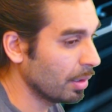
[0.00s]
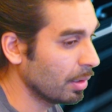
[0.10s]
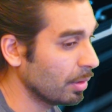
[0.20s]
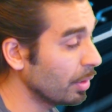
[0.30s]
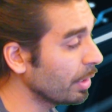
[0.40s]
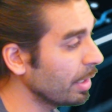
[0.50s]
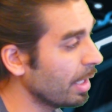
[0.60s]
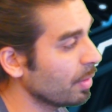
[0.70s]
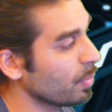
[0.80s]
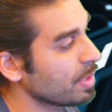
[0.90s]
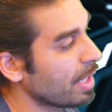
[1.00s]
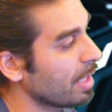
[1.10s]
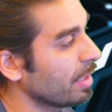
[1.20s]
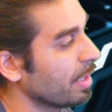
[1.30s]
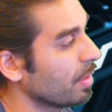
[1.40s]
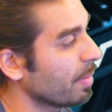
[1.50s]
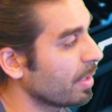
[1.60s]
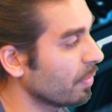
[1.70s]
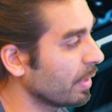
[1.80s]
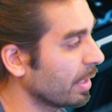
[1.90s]
looking at what's highlighted right
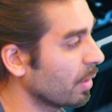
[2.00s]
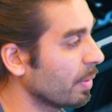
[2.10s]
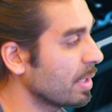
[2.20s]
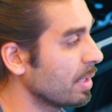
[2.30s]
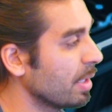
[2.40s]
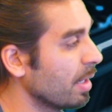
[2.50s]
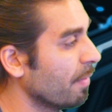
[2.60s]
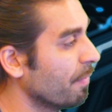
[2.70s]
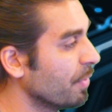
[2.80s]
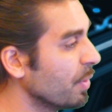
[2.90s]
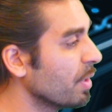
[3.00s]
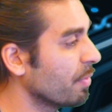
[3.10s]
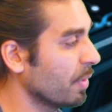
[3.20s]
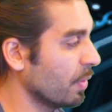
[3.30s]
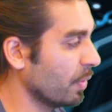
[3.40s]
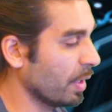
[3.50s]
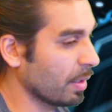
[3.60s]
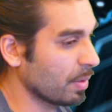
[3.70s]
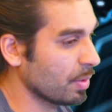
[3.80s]
over here, we see a few different things.